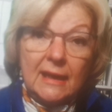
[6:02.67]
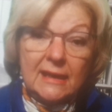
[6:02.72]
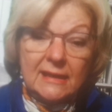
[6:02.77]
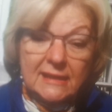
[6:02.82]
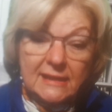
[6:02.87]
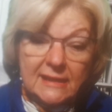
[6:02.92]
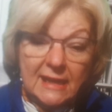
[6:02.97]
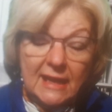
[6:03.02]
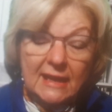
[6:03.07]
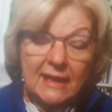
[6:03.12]
And I
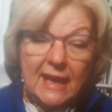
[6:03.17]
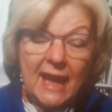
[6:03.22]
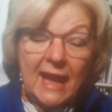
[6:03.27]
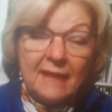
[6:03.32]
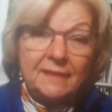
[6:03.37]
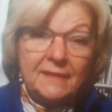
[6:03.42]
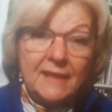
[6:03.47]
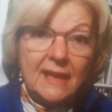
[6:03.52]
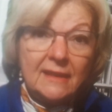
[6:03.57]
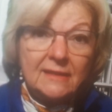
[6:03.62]
said
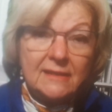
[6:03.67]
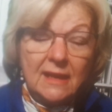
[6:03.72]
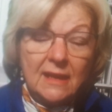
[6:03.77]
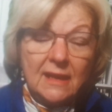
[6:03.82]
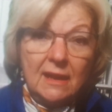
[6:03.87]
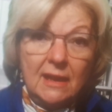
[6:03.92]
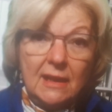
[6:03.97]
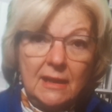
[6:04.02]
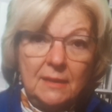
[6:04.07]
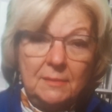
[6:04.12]
at that
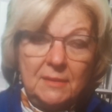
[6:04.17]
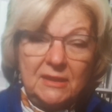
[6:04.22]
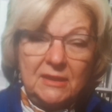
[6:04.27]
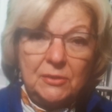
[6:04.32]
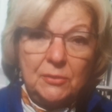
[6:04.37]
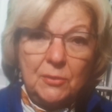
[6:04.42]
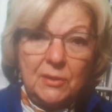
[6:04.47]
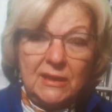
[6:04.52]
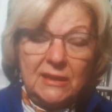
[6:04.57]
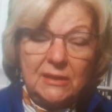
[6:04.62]
time
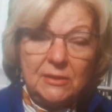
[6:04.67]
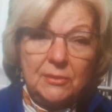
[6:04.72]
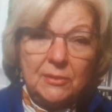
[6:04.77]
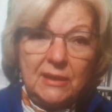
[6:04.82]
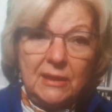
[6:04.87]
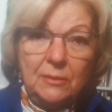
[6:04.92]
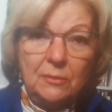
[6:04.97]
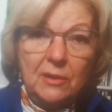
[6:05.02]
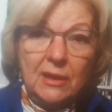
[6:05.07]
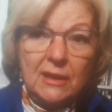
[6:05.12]
in
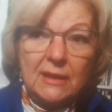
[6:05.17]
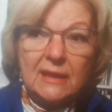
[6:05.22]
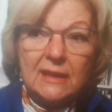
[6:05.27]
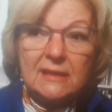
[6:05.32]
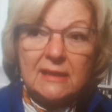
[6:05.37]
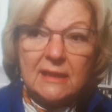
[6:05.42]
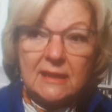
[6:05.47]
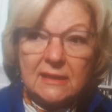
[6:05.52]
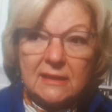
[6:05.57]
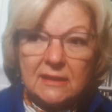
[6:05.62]
2021, I
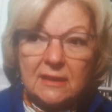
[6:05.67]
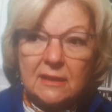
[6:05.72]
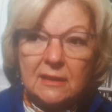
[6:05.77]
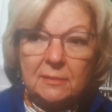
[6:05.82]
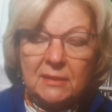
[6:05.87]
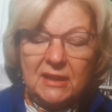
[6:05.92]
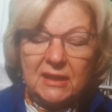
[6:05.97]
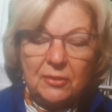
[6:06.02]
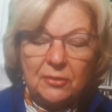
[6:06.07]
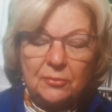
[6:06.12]
said it's going
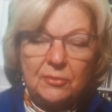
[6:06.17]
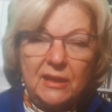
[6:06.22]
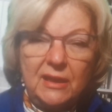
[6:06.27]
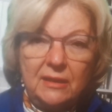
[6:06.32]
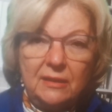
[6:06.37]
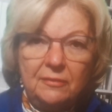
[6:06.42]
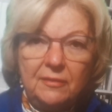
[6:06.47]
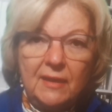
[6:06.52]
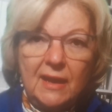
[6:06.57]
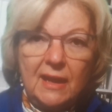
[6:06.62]
to be
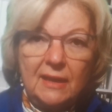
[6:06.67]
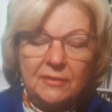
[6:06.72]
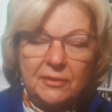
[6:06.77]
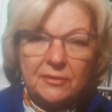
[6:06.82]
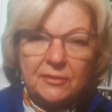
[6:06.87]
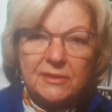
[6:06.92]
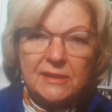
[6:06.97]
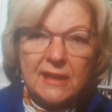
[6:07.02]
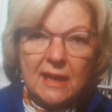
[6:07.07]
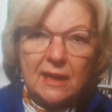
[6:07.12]
3 to 5
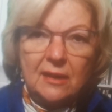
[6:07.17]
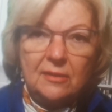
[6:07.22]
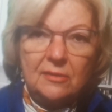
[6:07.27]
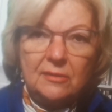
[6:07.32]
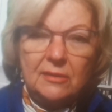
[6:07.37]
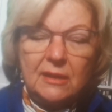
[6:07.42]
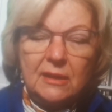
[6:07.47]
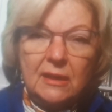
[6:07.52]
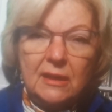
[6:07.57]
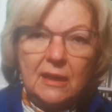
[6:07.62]
years
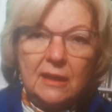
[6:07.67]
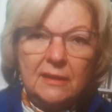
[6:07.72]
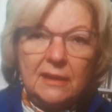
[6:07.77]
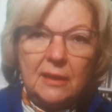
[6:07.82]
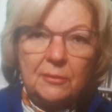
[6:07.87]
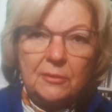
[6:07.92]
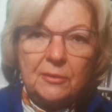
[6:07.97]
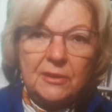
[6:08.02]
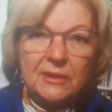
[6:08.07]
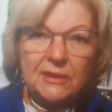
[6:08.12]
out
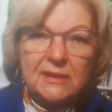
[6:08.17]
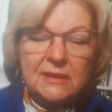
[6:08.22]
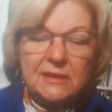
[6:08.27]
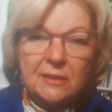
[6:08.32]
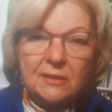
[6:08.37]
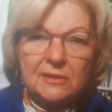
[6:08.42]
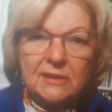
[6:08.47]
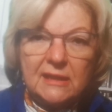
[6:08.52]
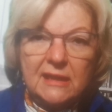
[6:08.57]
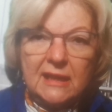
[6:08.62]
that we're going to
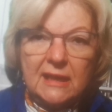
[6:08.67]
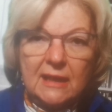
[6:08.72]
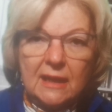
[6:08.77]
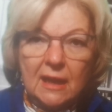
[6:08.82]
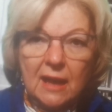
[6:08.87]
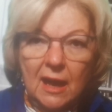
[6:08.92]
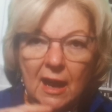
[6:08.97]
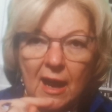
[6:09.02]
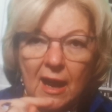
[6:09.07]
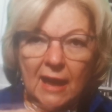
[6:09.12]
start seeing
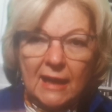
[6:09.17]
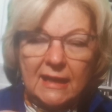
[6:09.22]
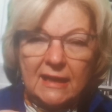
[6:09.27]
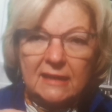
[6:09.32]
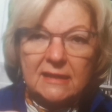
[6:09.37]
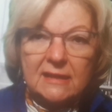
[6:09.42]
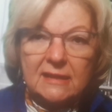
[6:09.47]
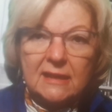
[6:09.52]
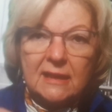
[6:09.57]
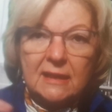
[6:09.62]
a
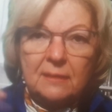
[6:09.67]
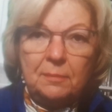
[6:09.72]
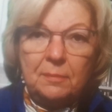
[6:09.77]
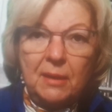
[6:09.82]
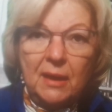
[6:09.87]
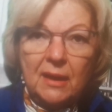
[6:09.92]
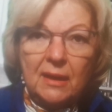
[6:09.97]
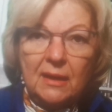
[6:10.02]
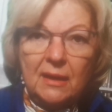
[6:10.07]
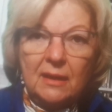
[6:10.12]
hockey stick
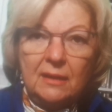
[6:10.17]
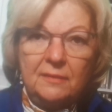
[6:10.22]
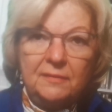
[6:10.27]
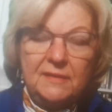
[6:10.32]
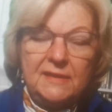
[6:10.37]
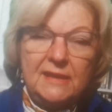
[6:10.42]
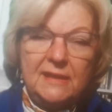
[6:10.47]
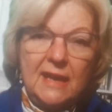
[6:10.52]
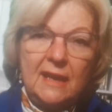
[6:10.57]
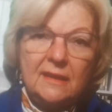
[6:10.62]
puck
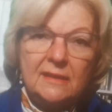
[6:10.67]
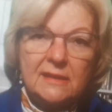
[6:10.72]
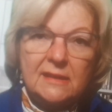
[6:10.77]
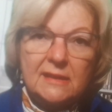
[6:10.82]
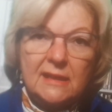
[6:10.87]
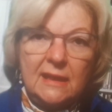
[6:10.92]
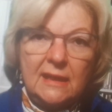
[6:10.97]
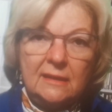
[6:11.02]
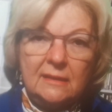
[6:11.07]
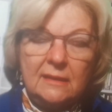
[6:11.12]
of
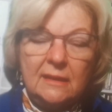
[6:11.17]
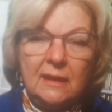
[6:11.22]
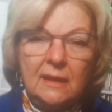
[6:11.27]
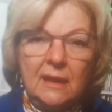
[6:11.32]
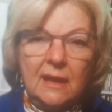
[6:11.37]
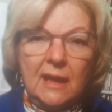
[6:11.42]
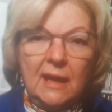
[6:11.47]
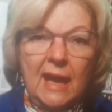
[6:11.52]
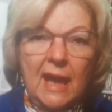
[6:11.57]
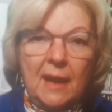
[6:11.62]
deaths and
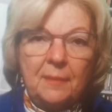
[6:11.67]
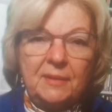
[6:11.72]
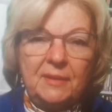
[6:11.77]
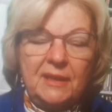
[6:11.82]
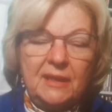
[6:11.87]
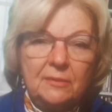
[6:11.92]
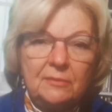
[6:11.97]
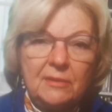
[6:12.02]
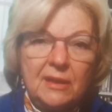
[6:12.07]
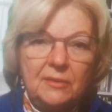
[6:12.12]

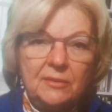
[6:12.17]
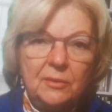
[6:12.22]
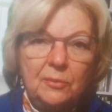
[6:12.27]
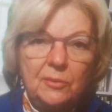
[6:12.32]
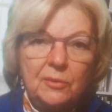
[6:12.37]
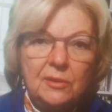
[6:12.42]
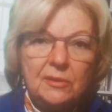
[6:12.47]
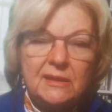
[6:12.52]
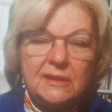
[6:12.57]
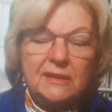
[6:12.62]
happening around the
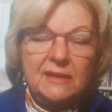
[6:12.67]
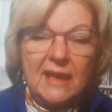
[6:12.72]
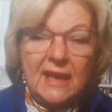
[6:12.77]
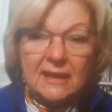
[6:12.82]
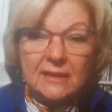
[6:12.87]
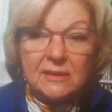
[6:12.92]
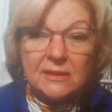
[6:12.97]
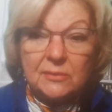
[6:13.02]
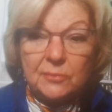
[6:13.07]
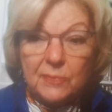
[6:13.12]
world. And
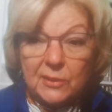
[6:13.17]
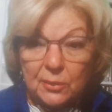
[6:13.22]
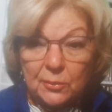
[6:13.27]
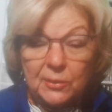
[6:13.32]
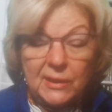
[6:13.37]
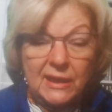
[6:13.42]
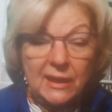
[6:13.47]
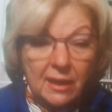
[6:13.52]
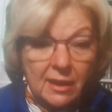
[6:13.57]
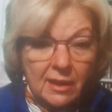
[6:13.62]
that is where
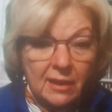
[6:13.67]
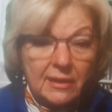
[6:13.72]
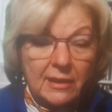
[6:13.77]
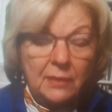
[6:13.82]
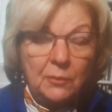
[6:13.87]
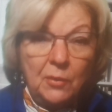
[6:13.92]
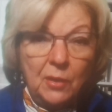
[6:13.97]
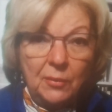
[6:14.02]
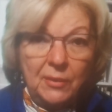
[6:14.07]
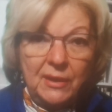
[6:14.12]
we are
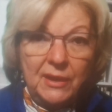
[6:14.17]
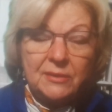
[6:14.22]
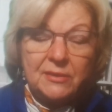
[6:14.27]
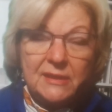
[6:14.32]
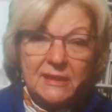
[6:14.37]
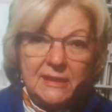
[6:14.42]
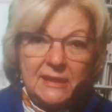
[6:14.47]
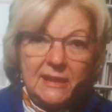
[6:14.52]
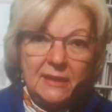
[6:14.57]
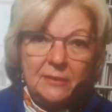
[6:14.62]
and what we
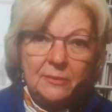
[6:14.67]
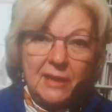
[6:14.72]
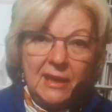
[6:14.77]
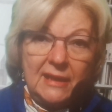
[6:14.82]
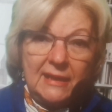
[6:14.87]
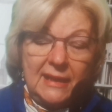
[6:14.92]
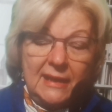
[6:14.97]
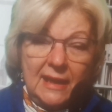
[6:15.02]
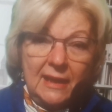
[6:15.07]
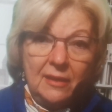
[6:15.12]
are seeing
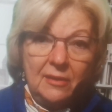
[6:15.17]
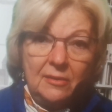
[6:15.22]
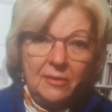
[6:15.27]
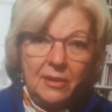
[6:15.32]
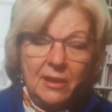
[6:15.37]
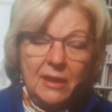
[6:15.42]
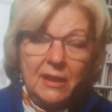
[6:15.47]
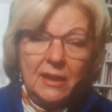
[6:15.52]
right now.